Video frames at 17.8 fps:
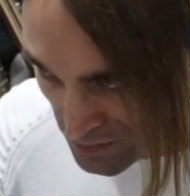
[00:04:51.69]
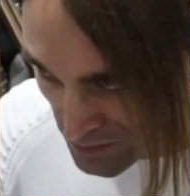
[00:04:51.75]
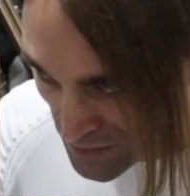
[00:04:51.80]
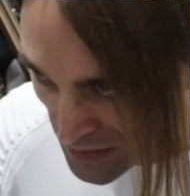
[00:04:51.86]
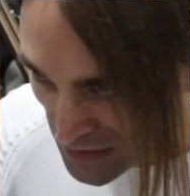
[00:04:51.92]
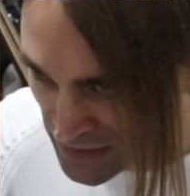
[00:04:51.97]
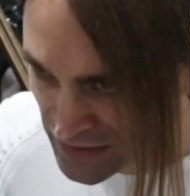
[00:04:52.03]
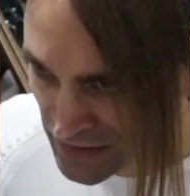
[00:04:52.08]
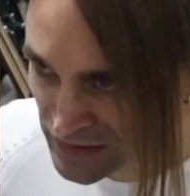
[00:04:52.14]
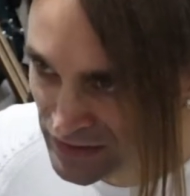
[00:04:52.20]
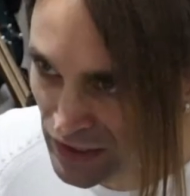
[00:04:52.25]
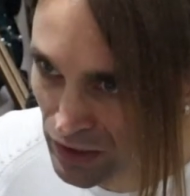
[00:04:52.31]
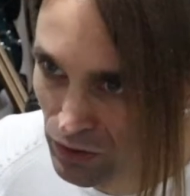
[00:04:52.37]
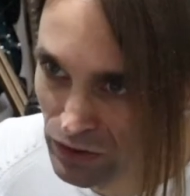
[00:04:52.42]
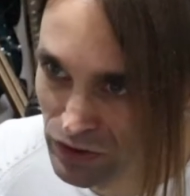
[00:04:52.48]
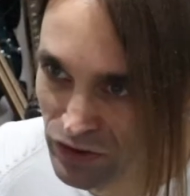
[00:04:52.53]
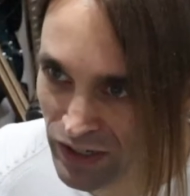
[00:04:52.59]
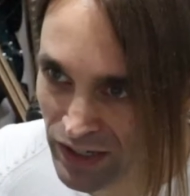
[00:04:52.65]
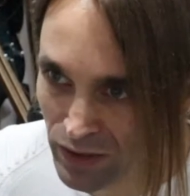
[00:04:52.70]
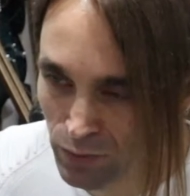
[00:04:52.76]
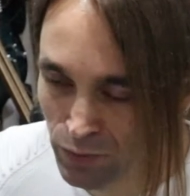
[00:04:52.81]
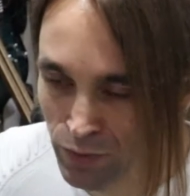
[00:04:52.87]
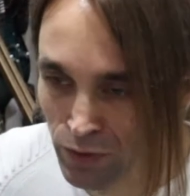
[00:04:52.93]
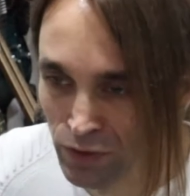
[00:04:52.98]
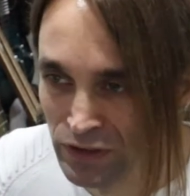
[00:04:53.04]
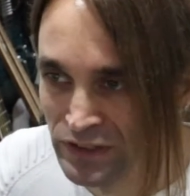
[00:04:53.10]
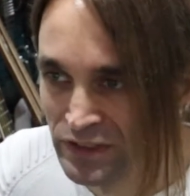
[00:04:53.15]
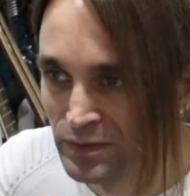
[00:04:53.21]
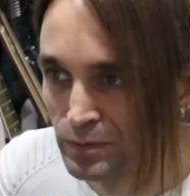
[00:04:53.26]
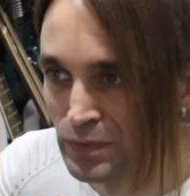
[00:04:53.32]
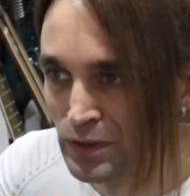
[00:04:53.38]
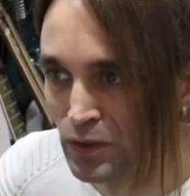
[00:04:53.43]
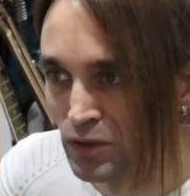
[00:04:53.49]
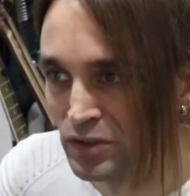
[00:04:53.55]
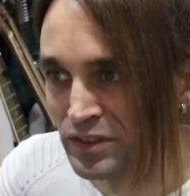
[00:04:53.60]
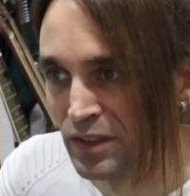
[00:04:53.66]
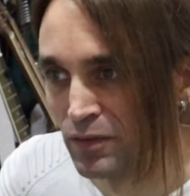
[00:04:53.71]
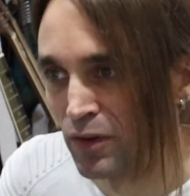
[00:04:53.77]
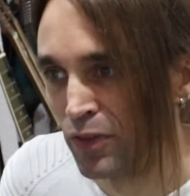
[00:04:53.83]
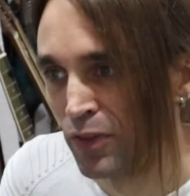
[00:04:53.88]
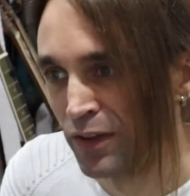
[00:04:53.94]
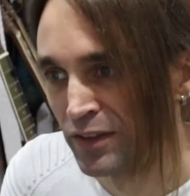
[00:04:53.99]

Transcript: it's a stereo track, of course, because everything